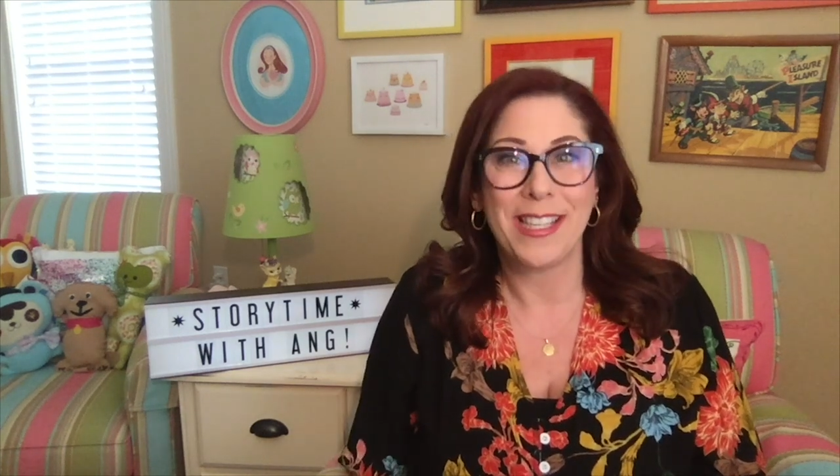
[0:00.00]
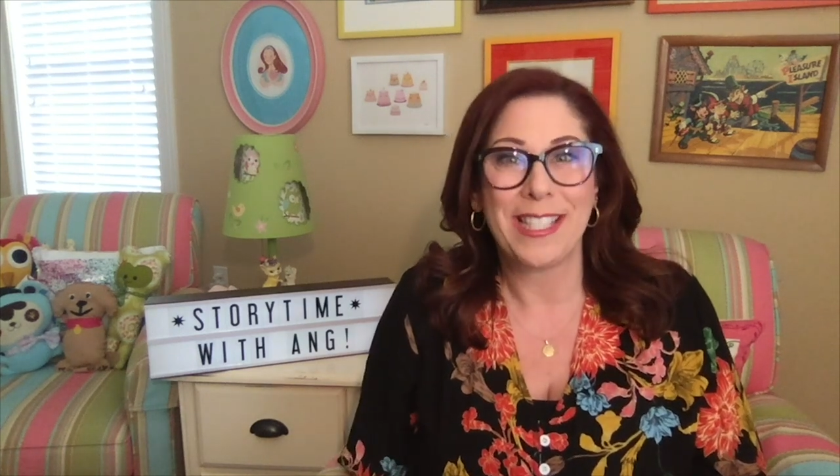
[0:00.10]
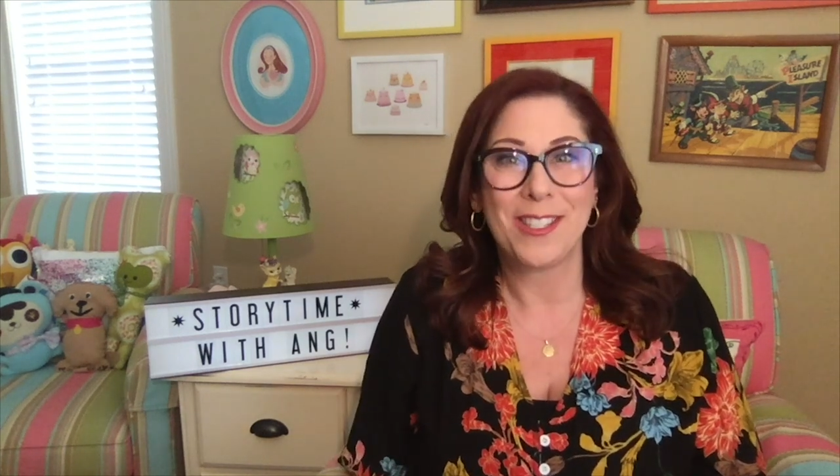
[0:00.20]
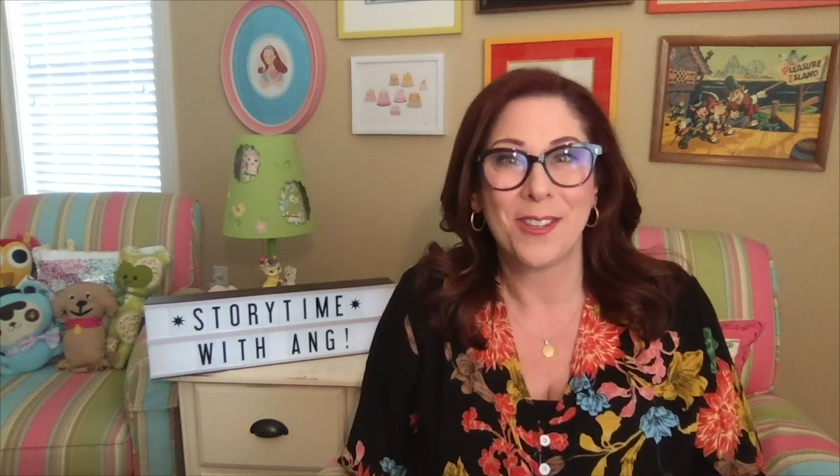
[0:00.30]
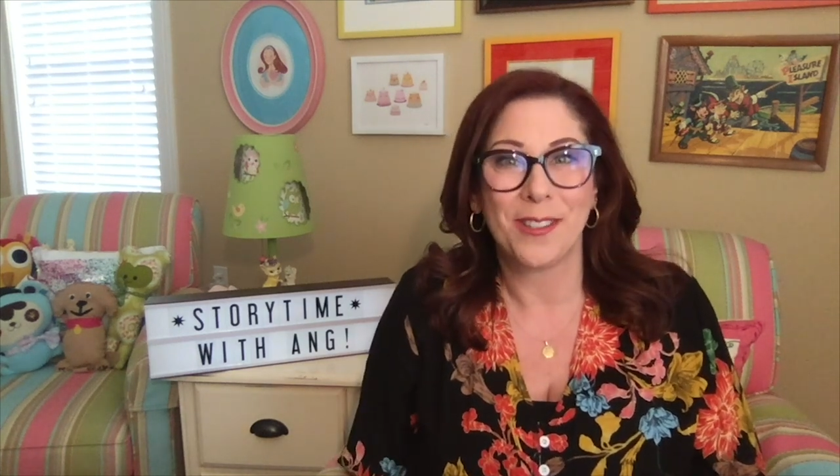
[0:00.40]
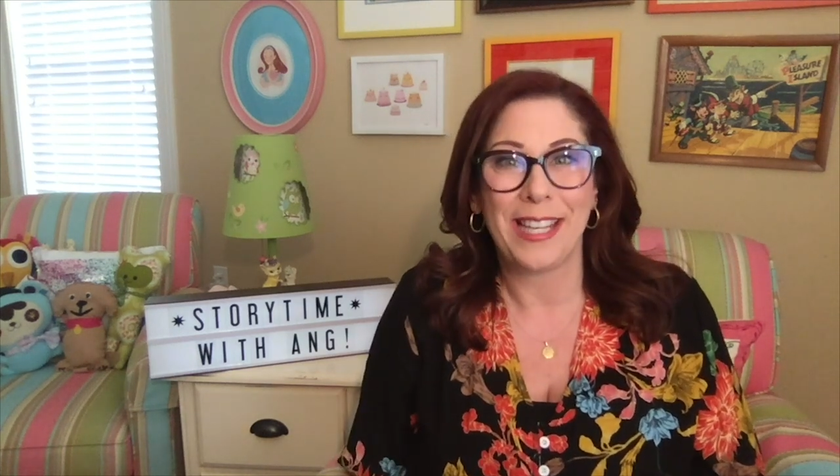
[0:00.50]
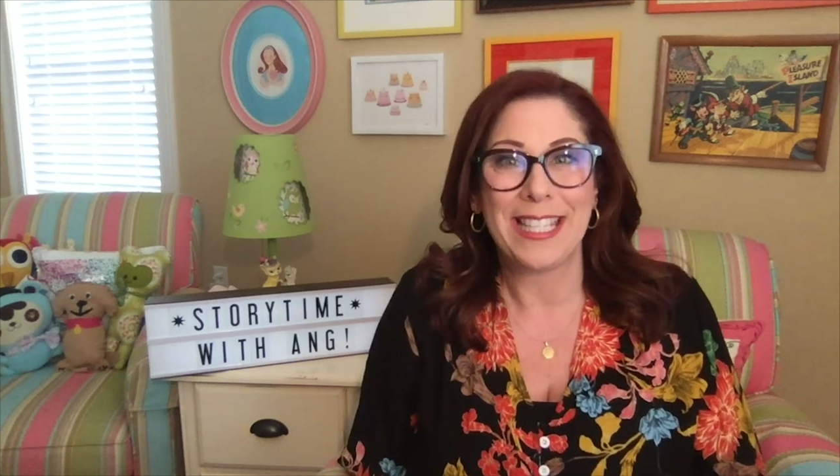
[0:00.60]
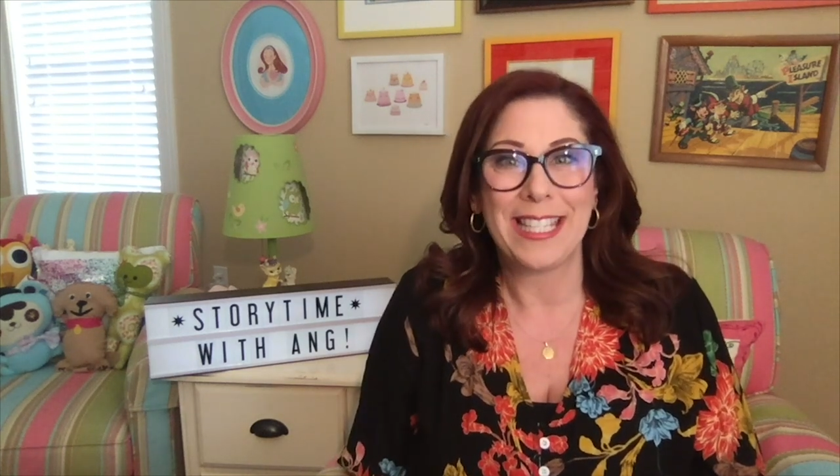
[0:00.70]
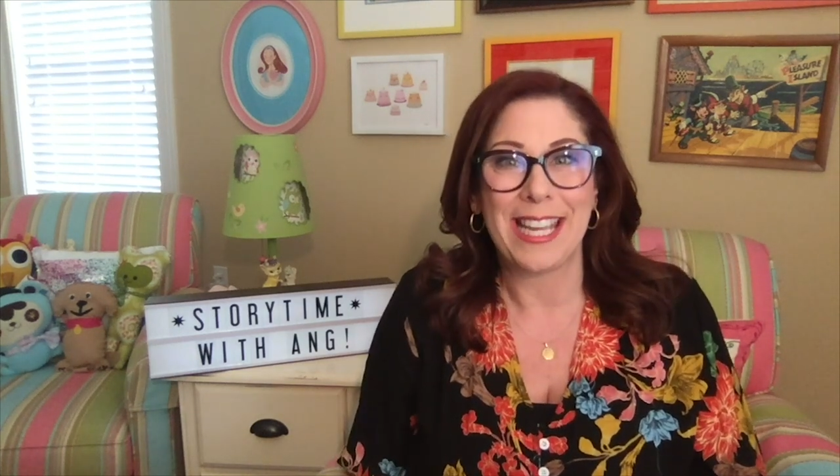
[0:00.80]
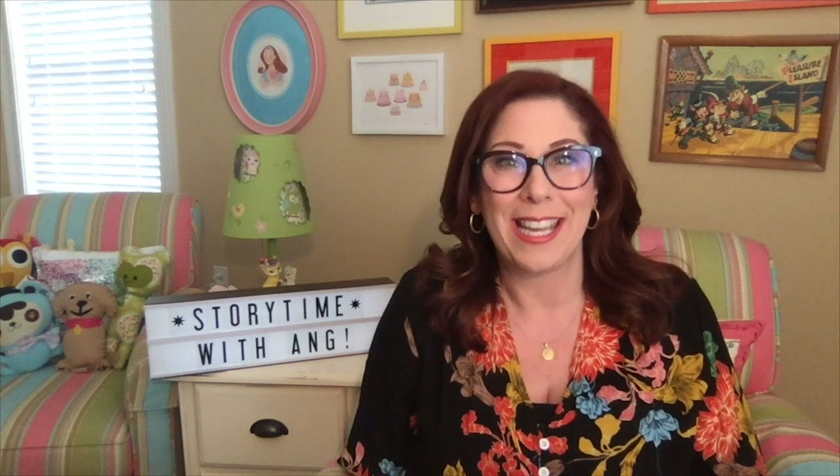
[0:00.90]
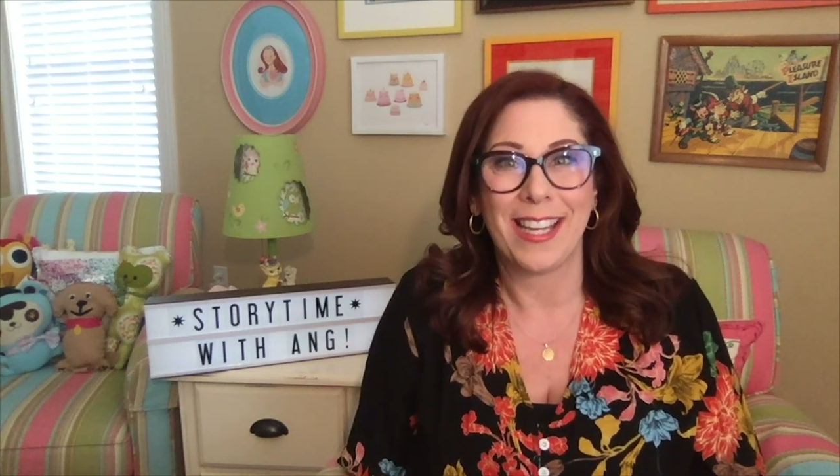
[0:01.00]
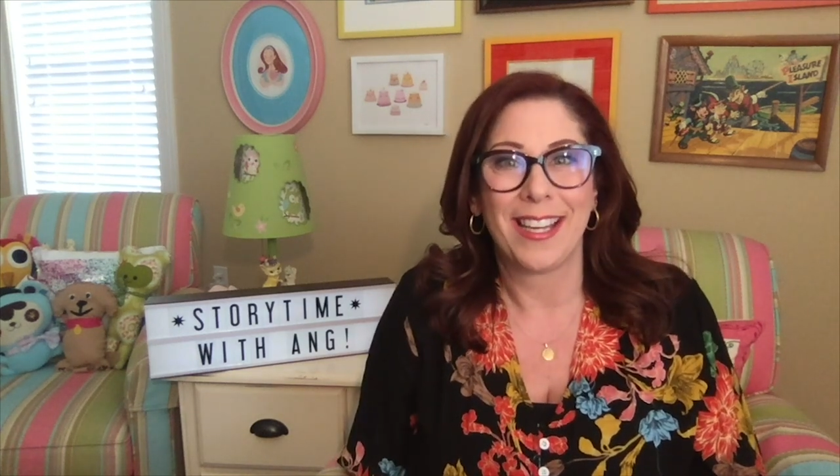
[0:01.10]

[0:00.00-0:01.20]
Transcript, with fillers: DiTerlizzi.